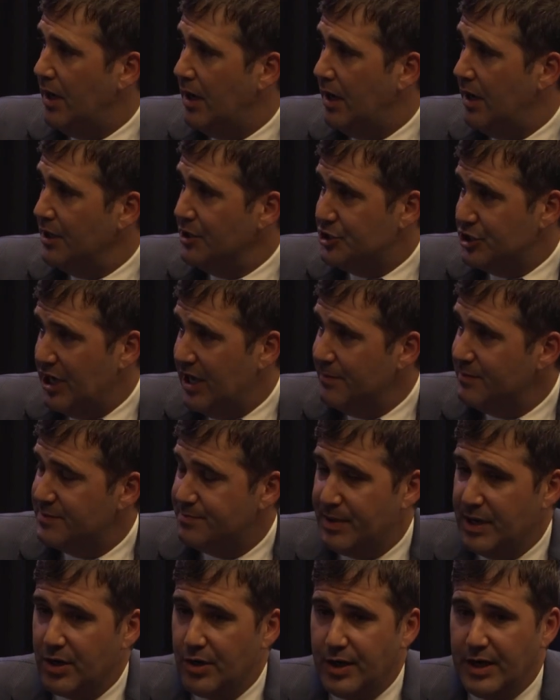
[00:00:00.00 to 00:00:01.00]
James
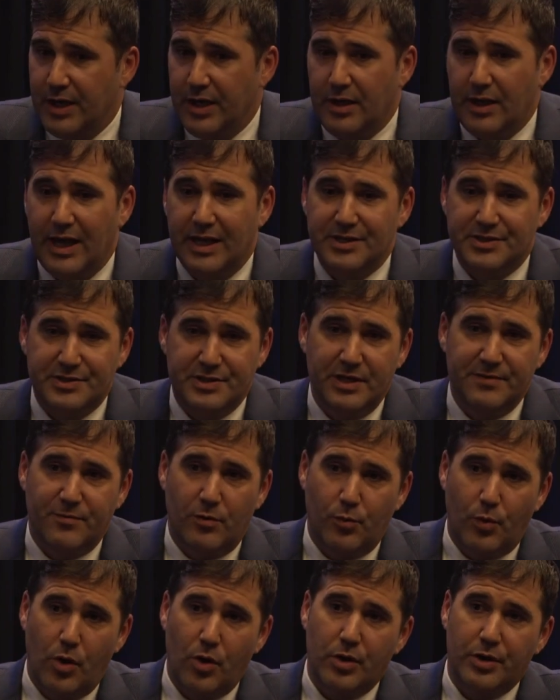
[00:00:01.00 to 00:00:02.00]
Barry, and Steve
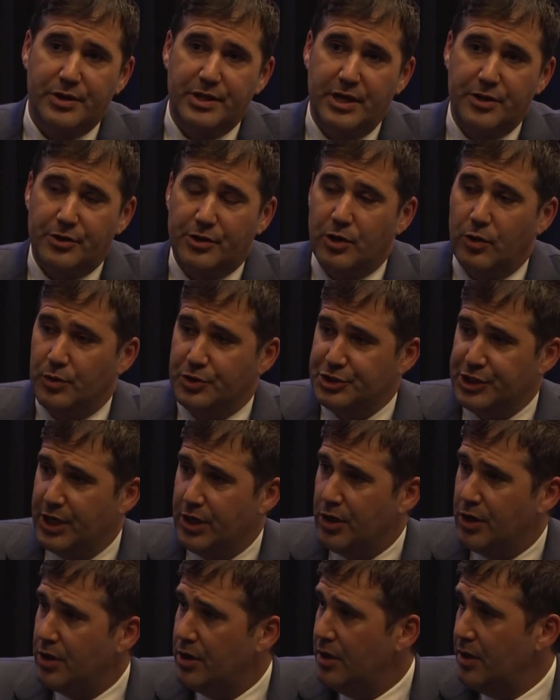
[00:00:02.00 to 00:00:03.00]
O'Rourke, the other
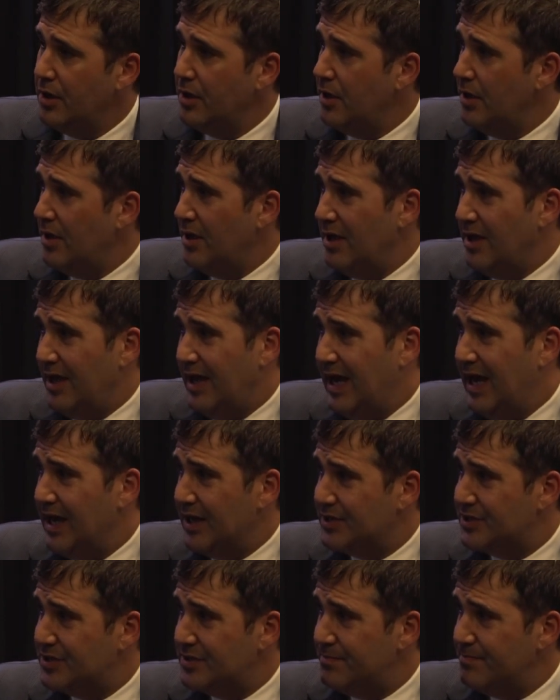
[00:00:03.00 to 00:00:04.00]
co-chair,
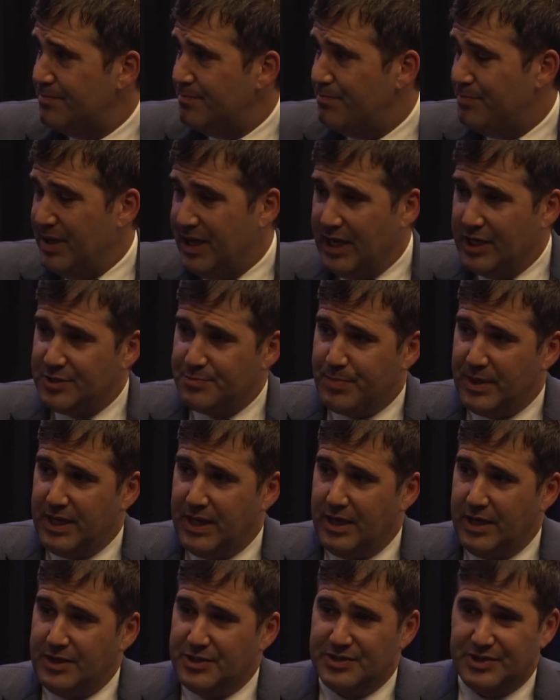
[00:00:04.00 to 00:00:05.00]

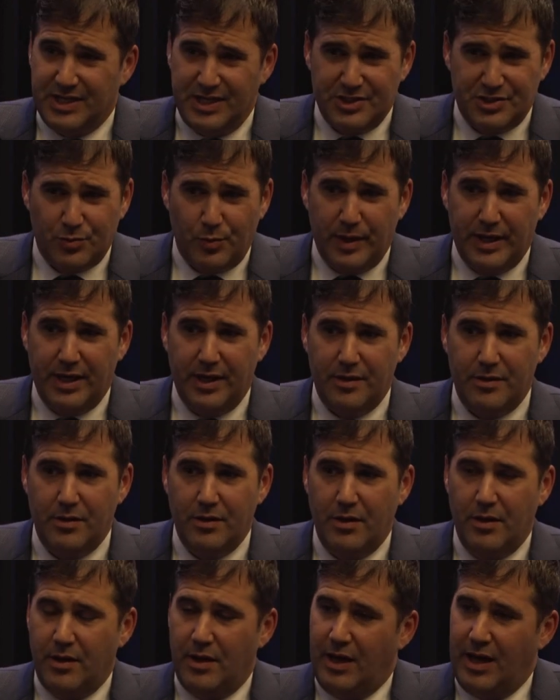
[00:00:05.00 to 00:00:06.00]
ex-BHP, C-suite,
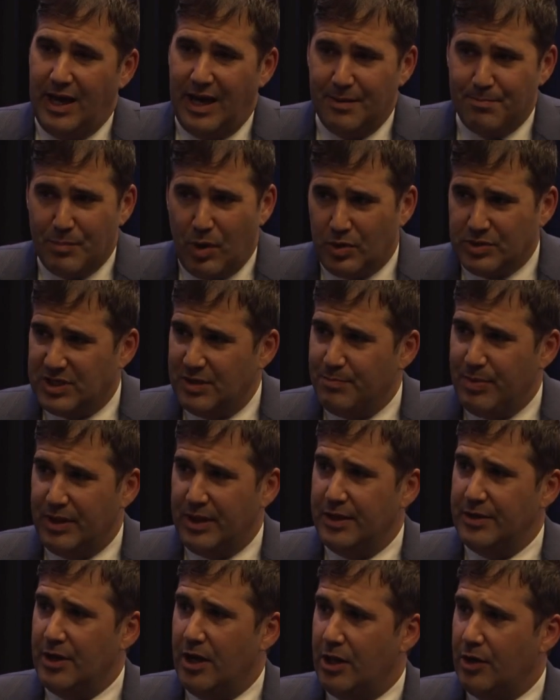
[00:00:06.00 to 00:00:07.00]
had
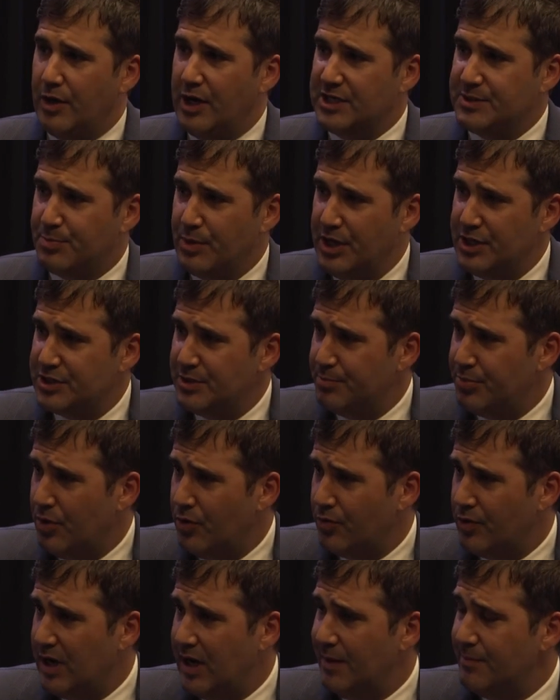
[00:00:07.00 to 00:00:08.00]
multi-billion-dollar exploration
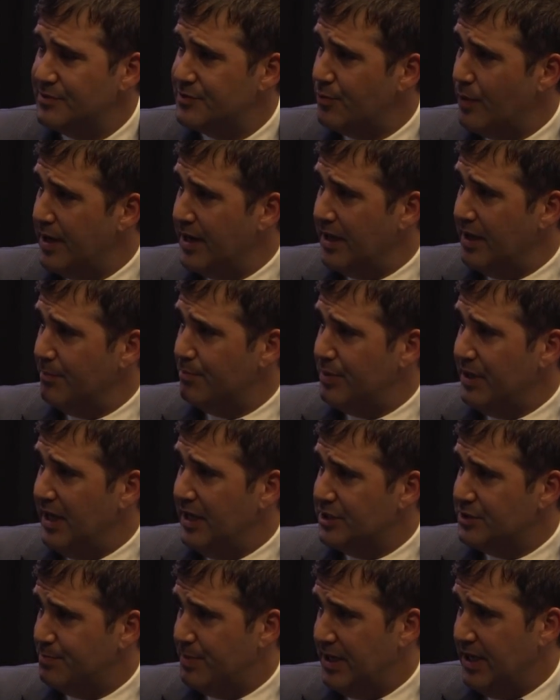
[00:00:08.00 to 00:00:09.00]
programs running
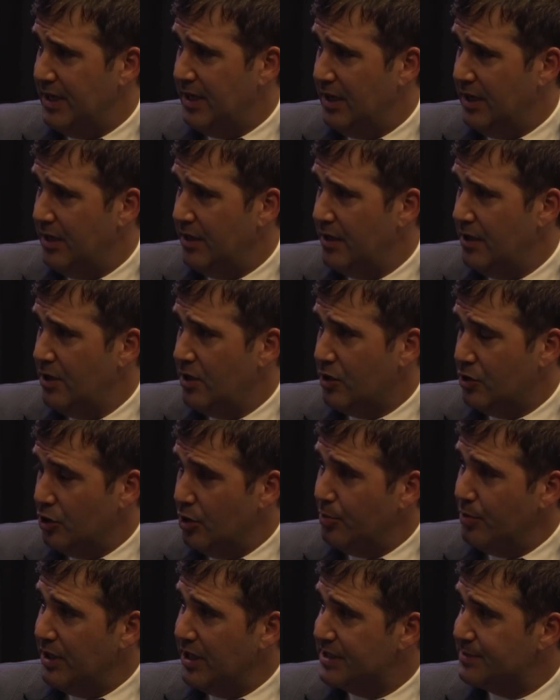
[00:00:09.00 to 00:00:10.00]
BHP
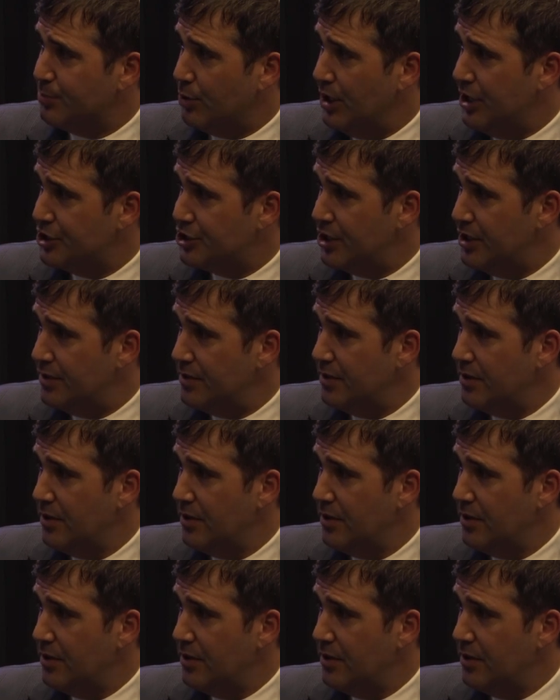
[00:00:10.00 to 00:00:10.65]
Global Exploration.